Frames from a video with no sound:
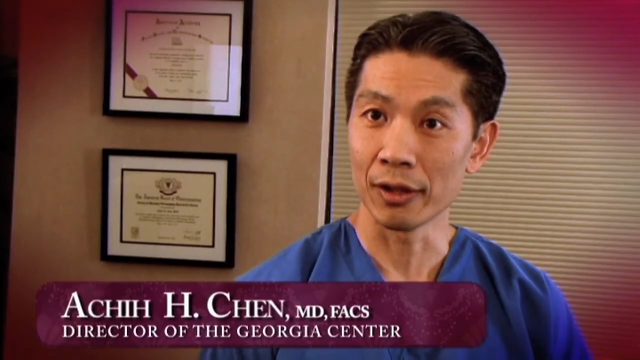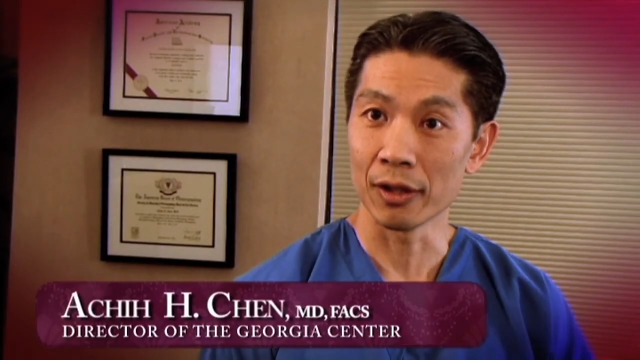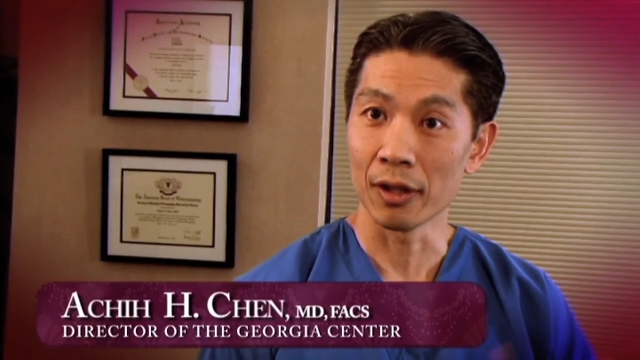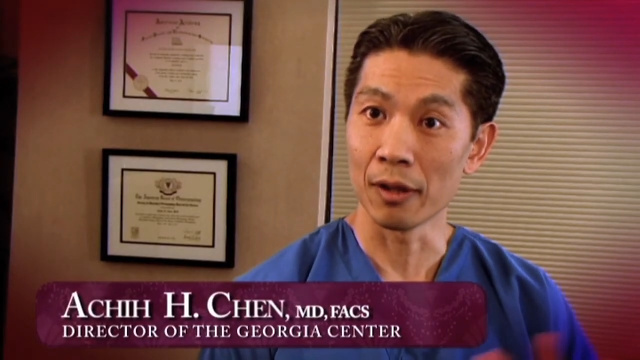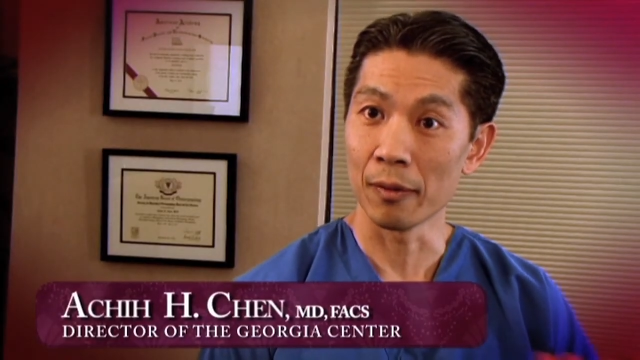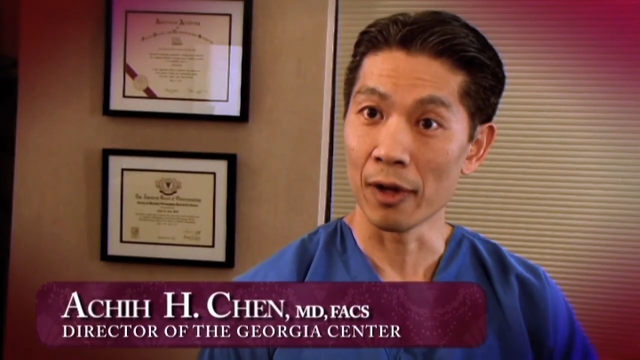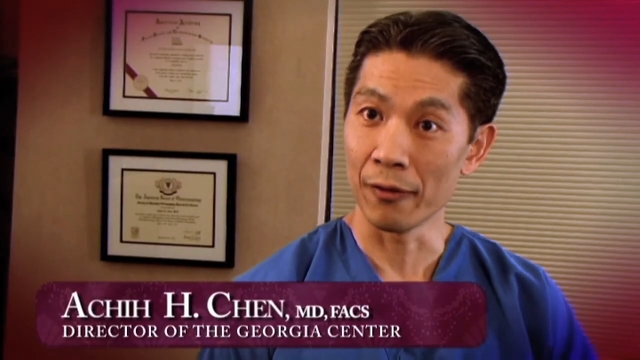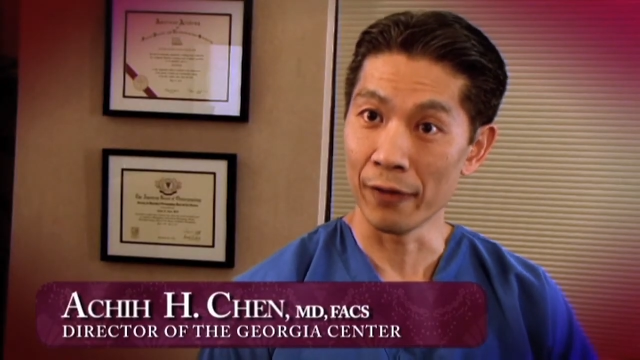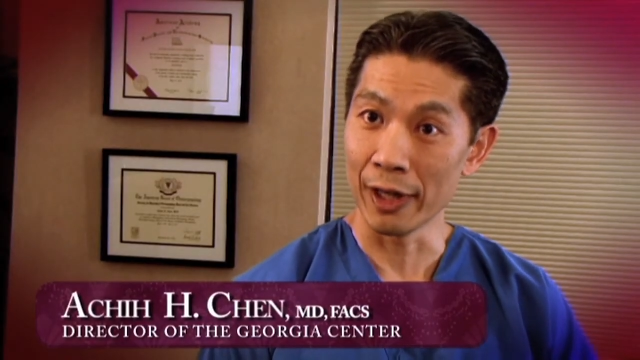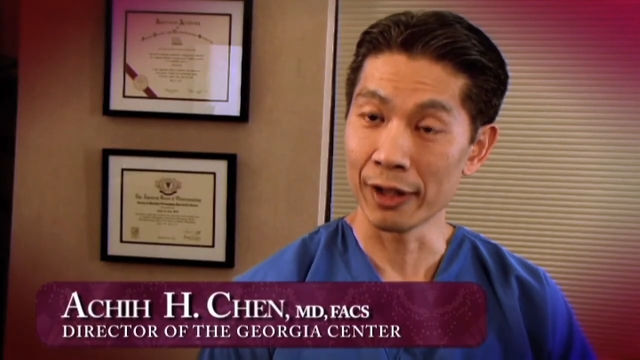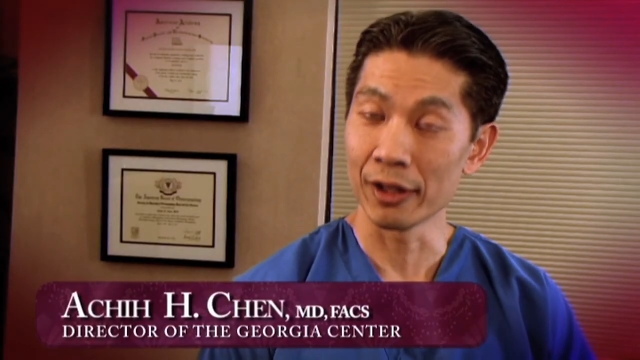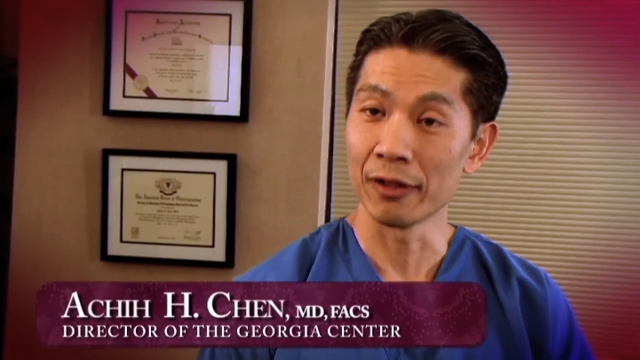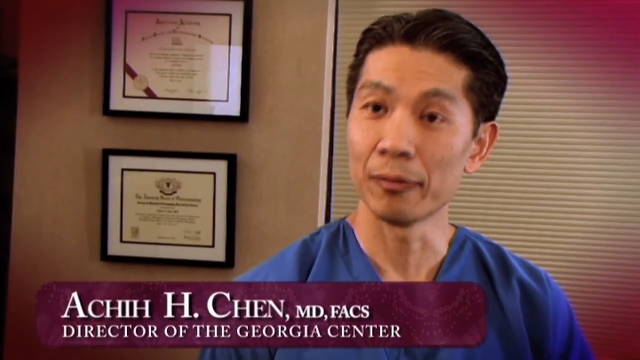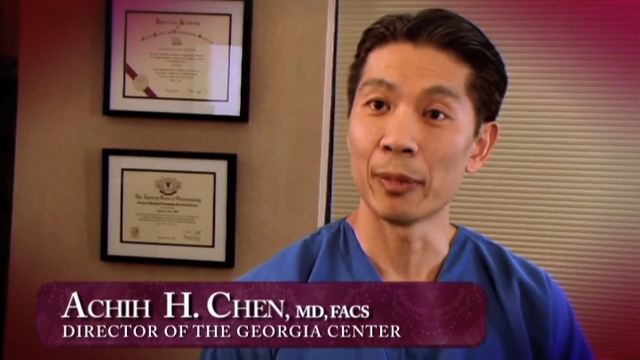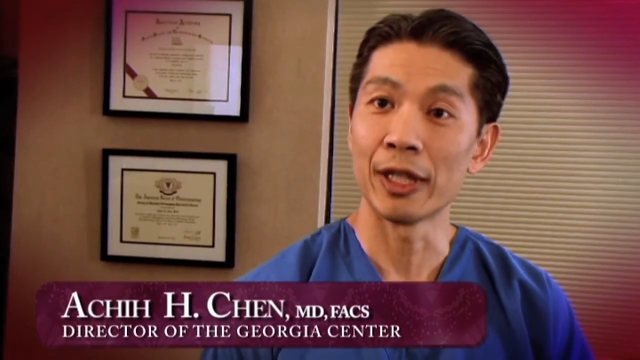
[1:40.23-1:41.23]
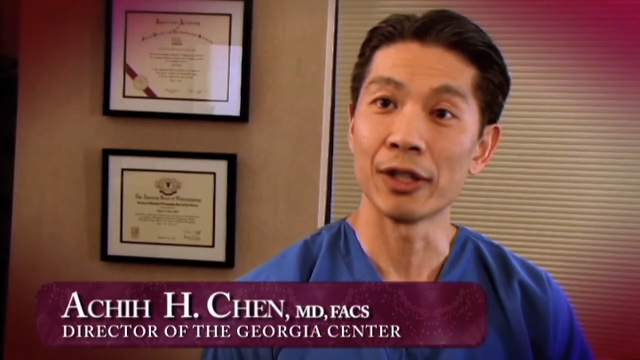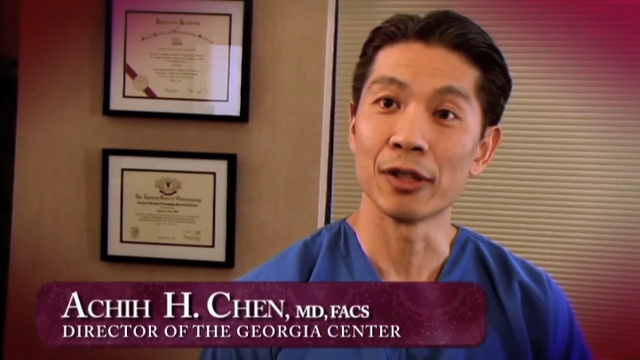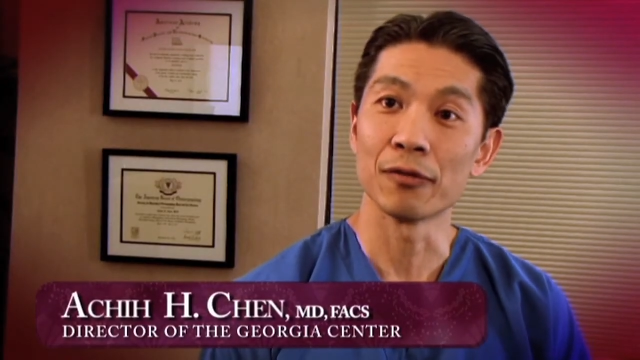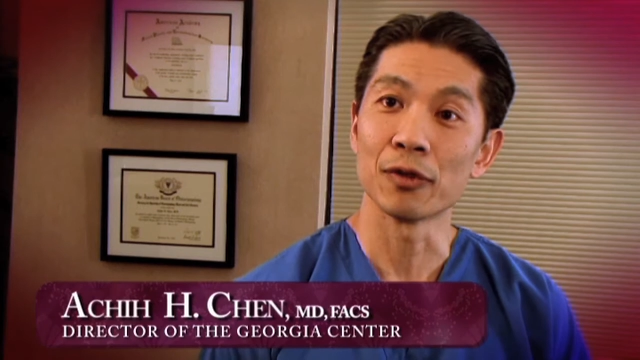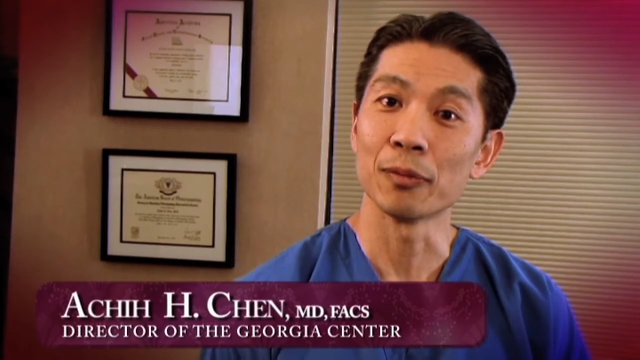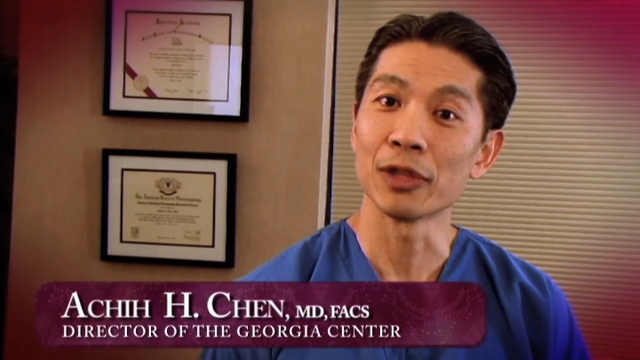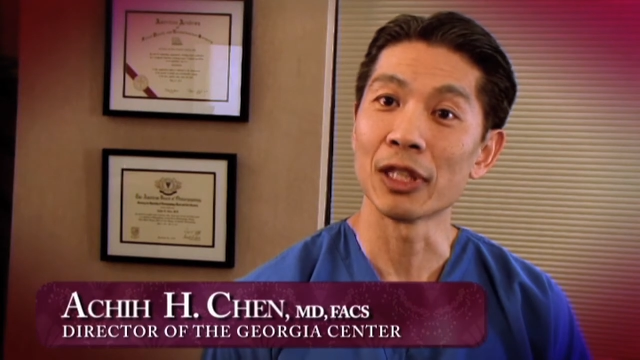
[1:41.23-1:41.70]
a facelift patient
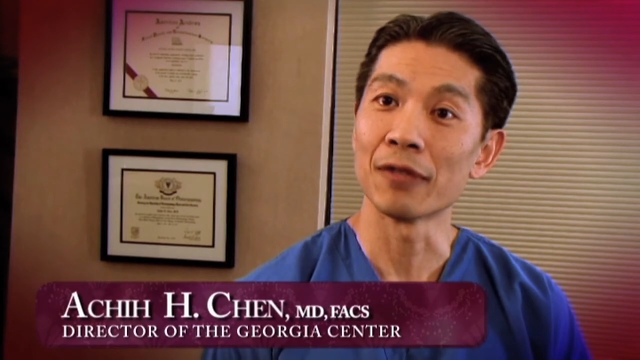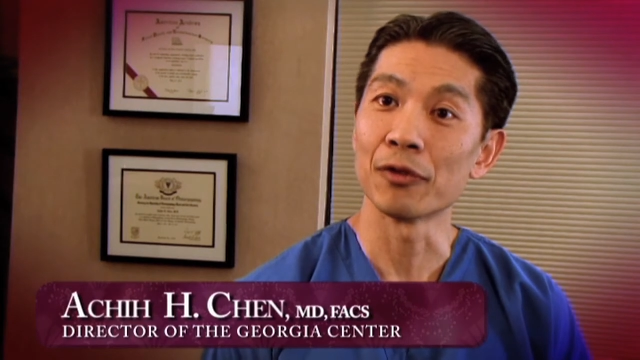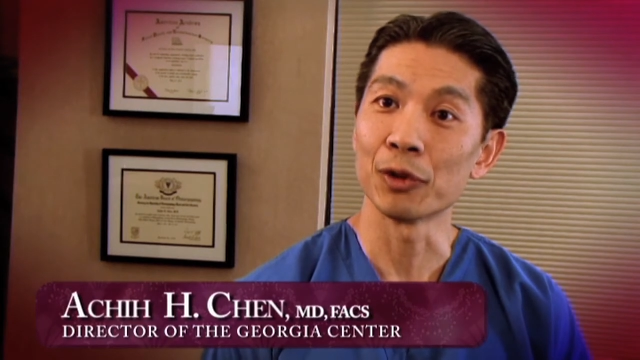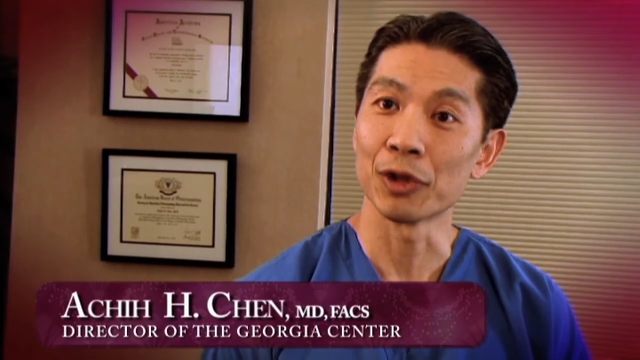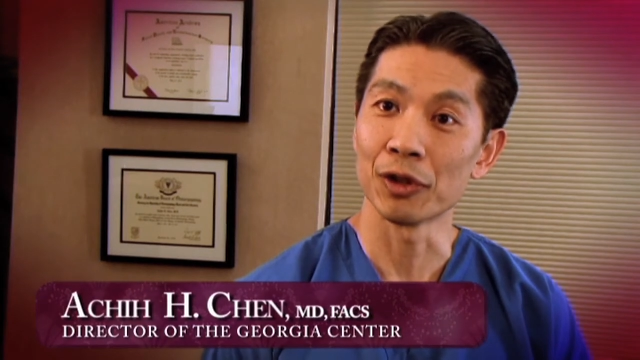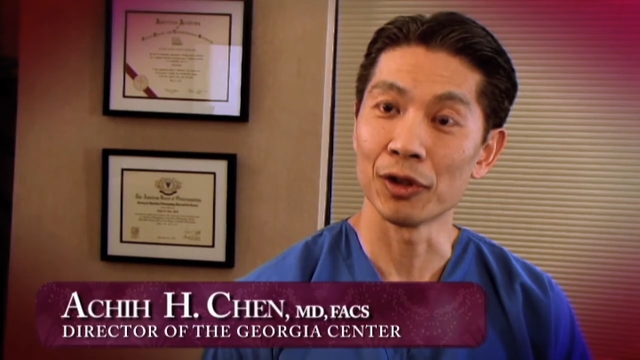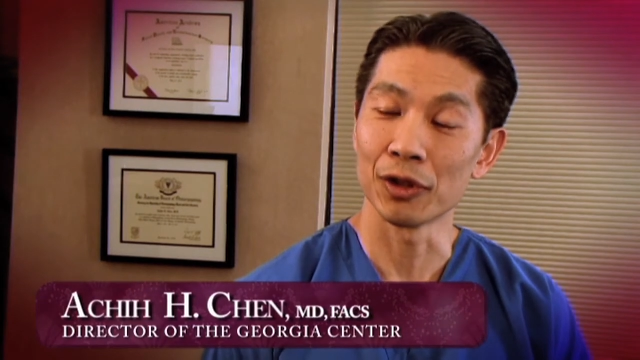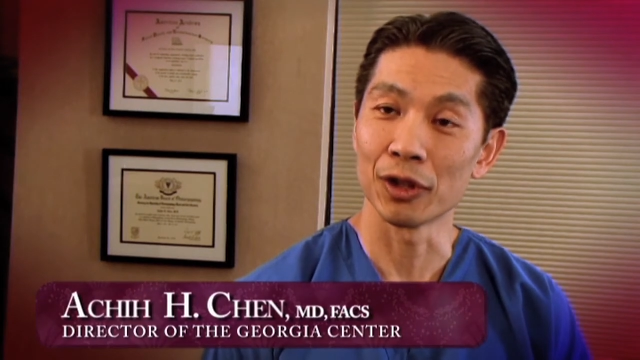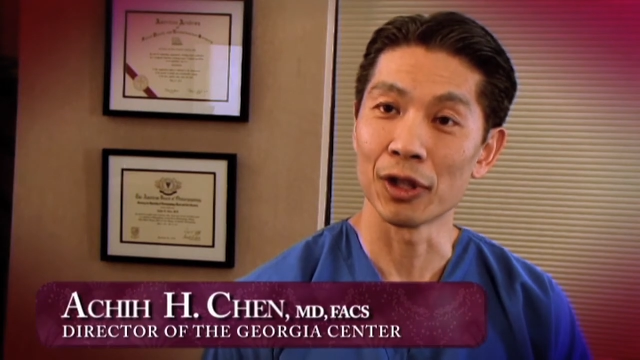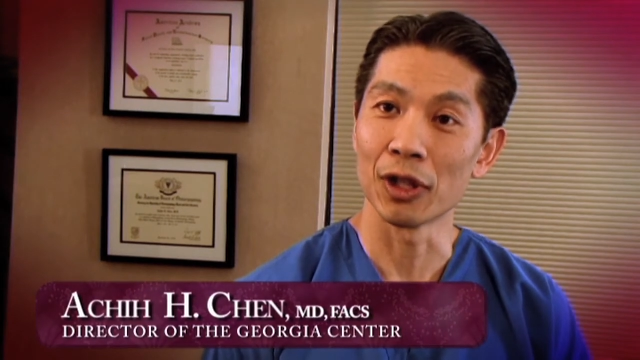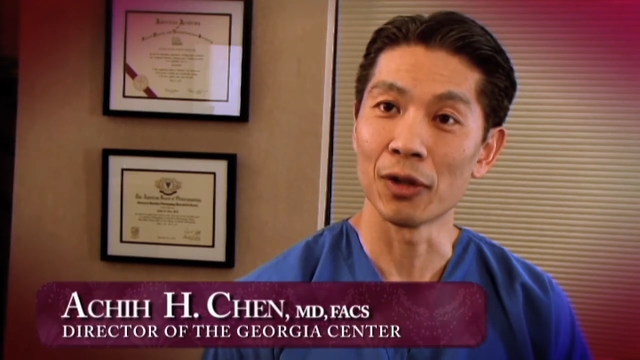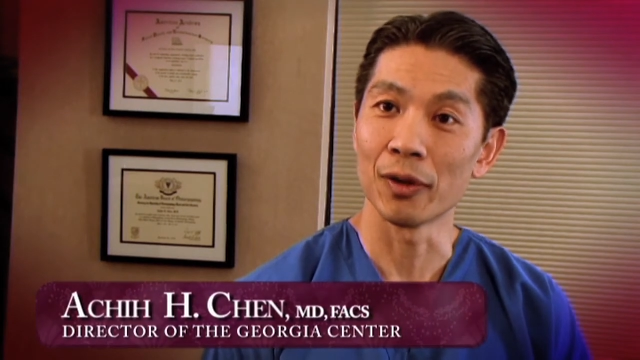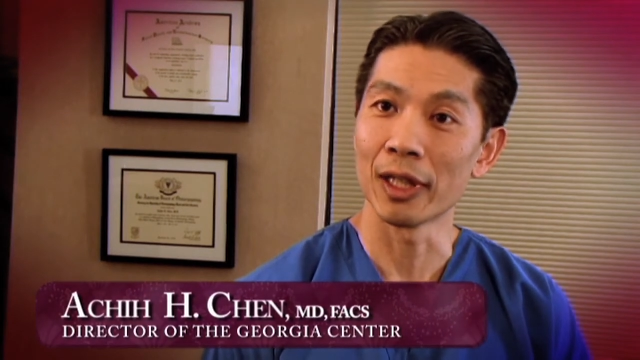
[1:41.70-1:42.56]
from several years ago,